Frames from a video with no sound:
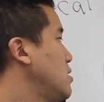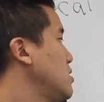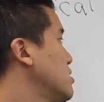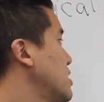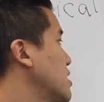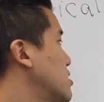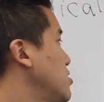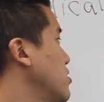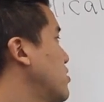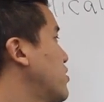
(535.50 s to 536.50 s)
And you take it
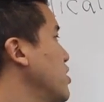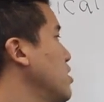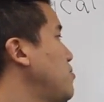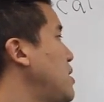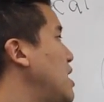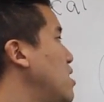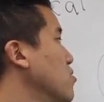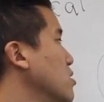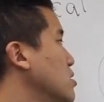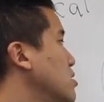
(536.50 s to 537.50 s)
to the 3rd
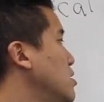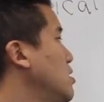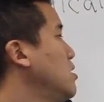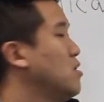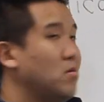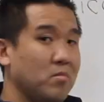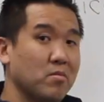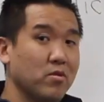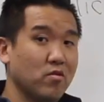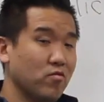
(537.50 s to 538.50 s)
power.
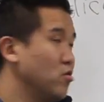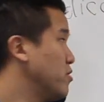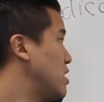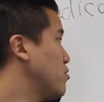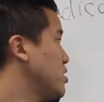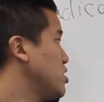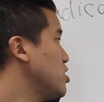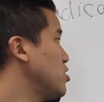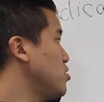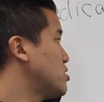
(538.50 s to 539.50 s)
Remember the rule that we
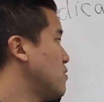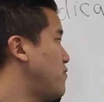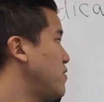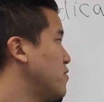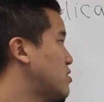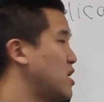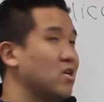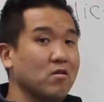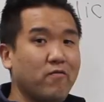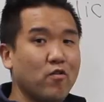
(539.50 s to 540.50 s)
used, if we're
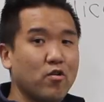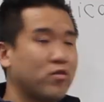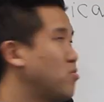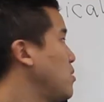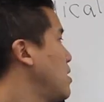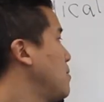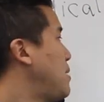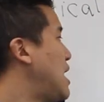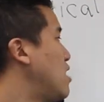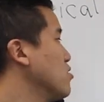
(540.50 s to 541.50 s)
taking the 4th
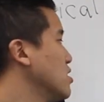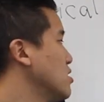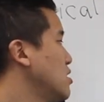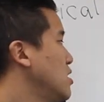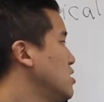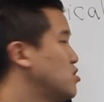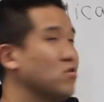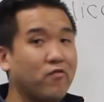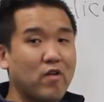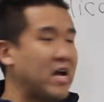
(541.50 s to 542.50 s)
power to
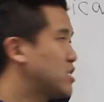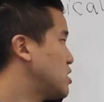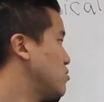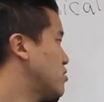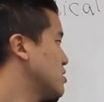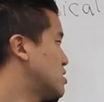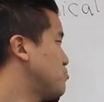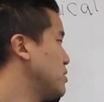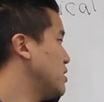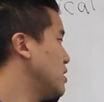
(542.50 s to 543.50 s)
a fraction, we can
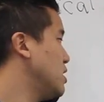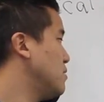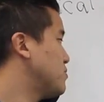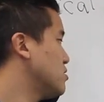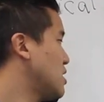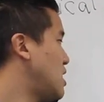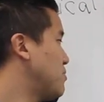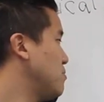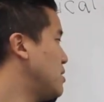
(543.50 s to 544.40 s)
split it up to top and